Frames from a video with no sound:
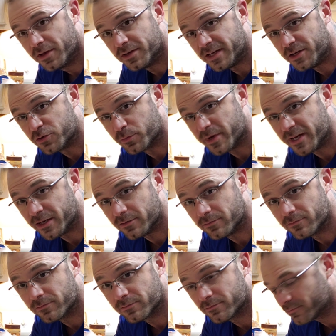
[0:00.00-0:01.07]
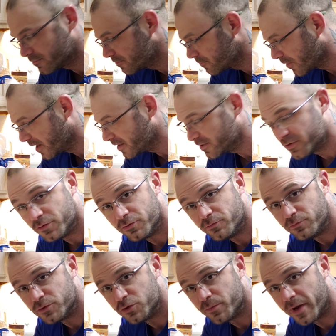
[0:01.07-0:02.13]
need your meat, right?
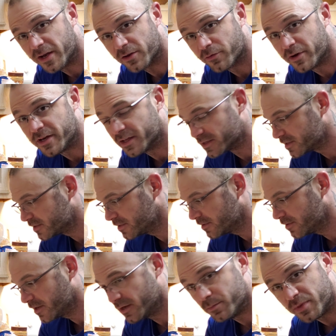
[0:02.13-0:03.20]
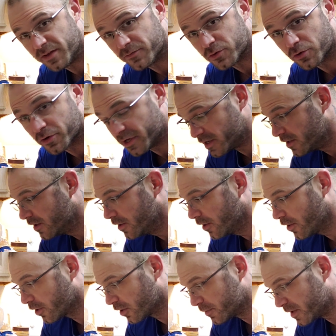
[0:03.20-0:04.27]
Two main ingredients in beef jerky.
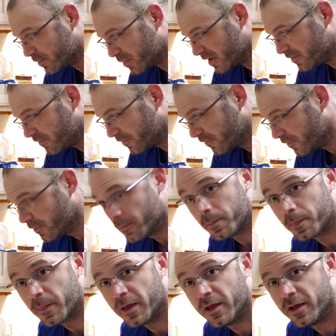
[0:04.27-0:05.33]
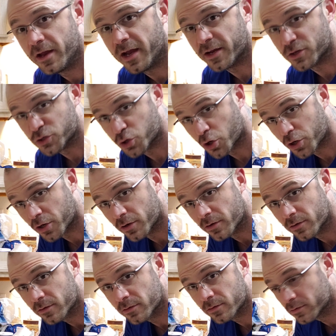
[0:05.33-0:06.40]
We're gonna need beef and a jerk,
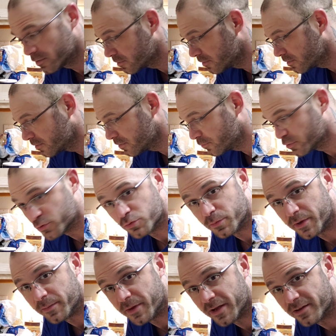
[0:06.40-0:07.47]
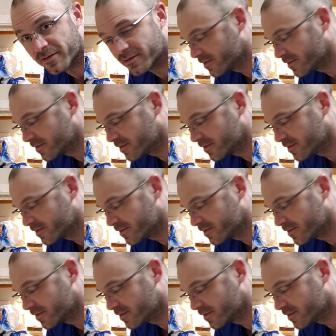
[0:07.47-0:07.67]
which would be me.